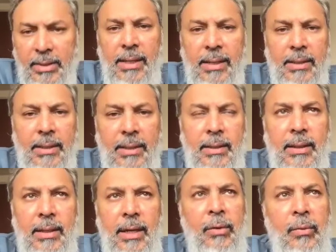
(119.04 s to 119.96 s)

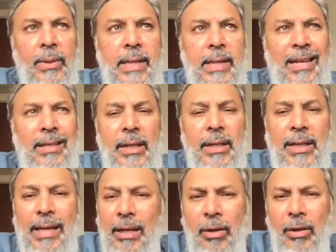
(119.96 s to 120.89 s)
outdated, it was
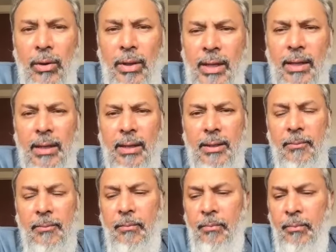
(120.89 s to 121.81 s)
actually
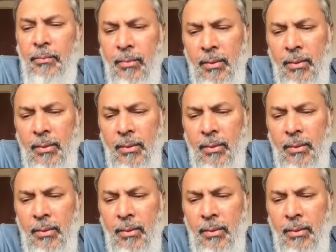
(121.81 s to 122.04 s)
incoherent.